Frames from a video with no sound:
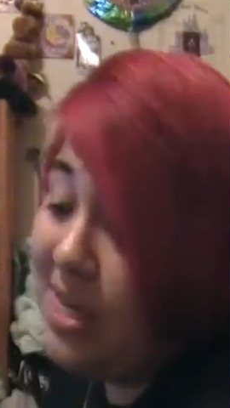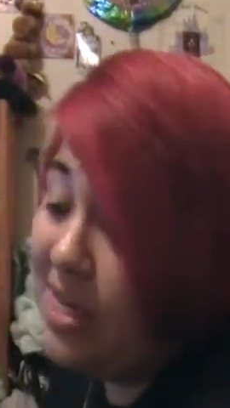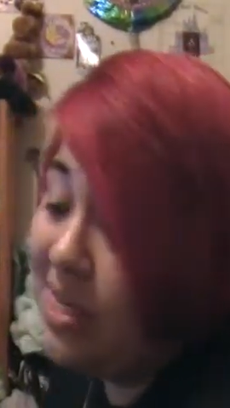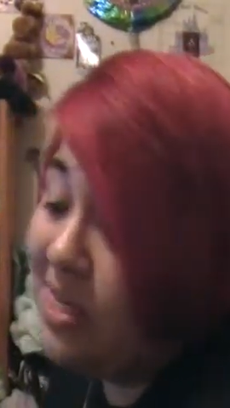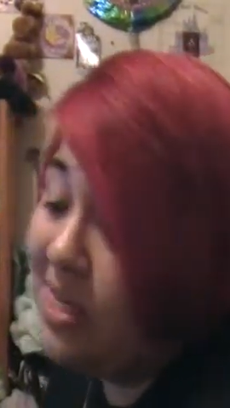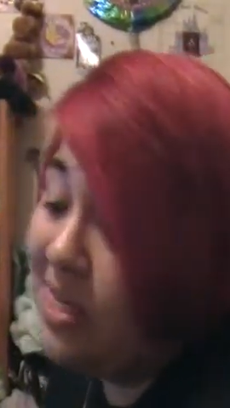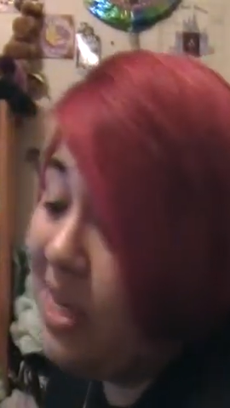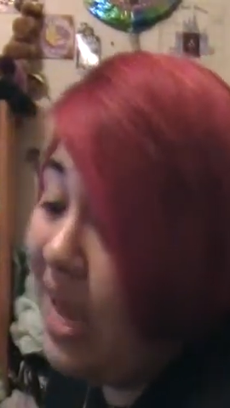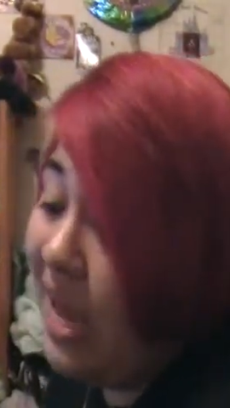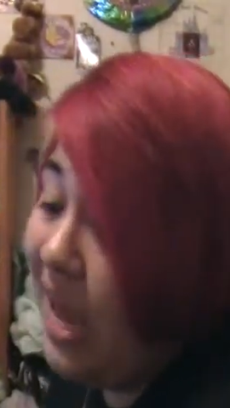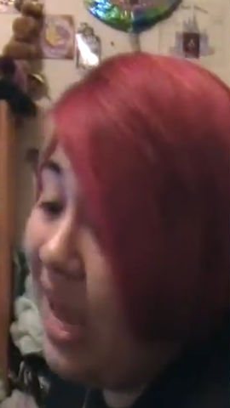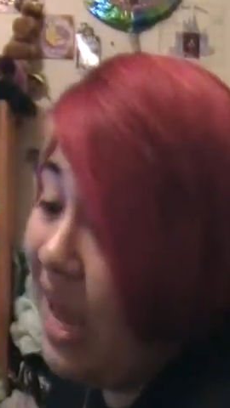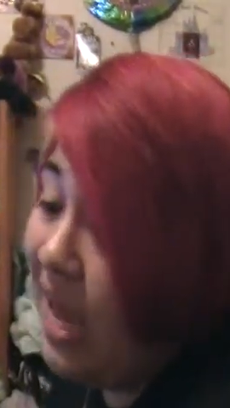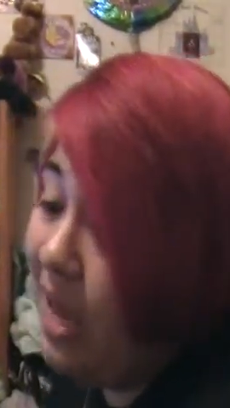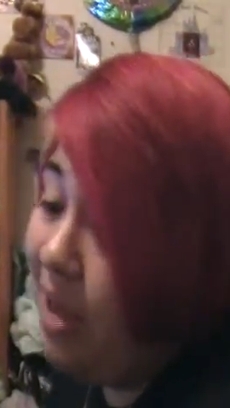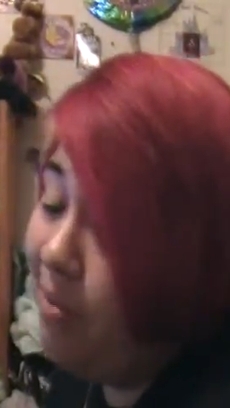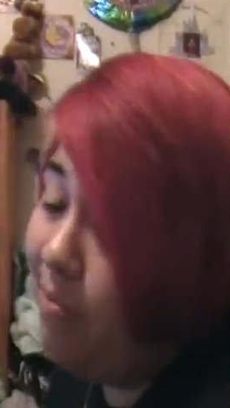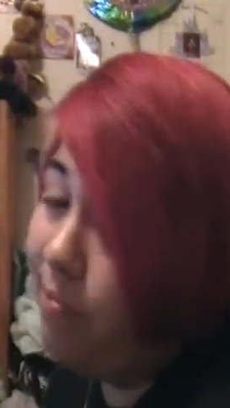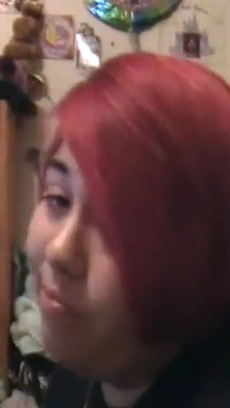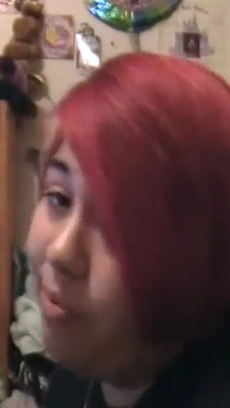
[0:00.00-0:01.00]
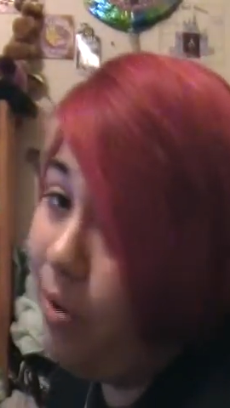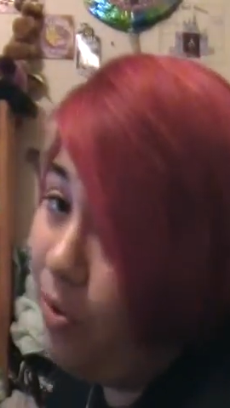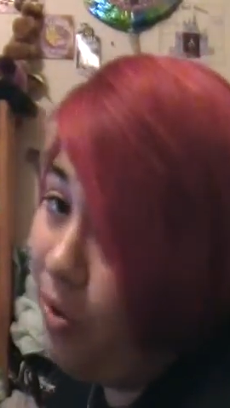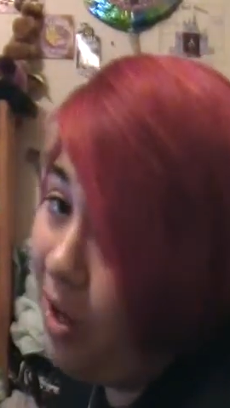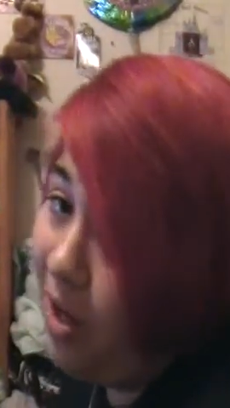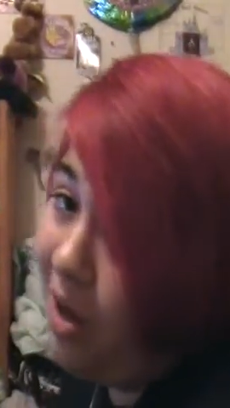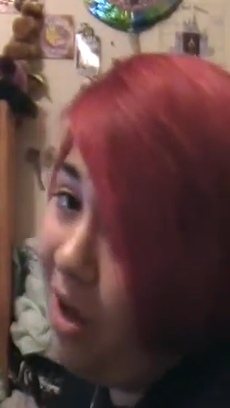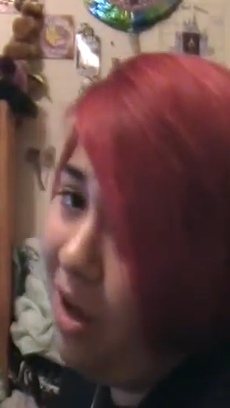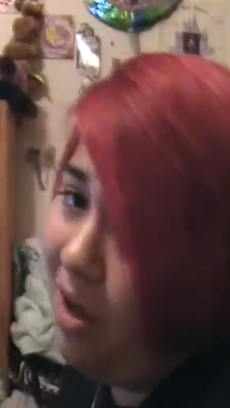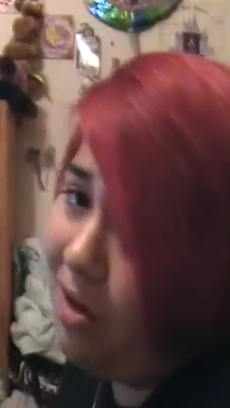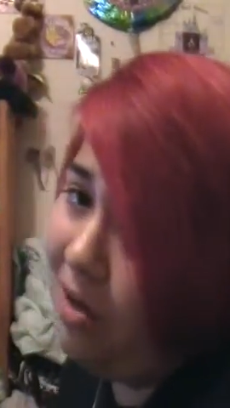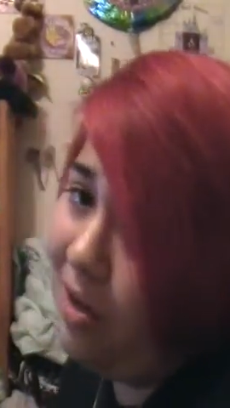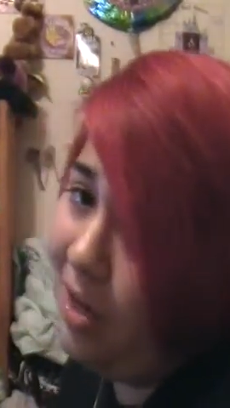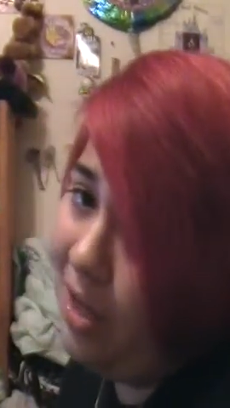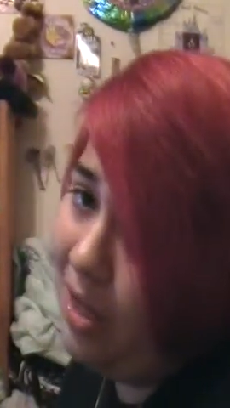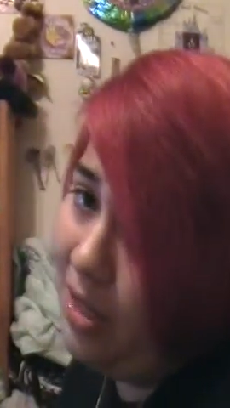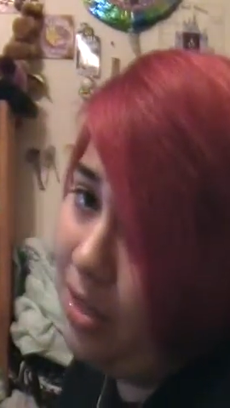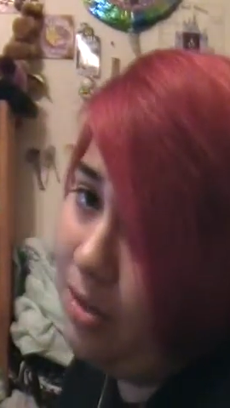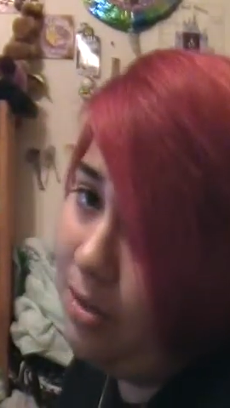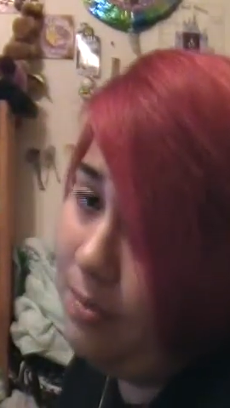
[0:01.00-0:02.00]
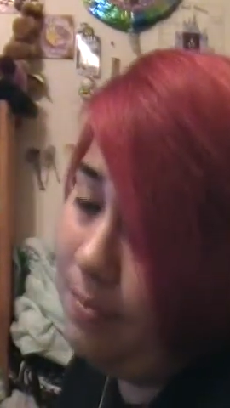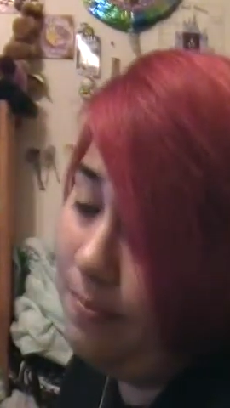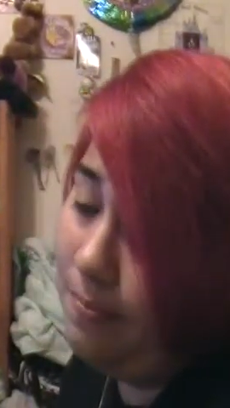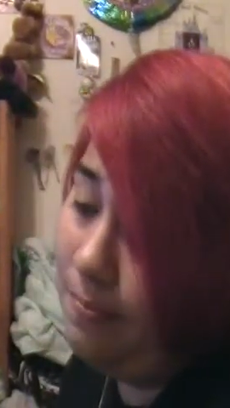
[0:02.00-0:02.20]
is a broken ocarina.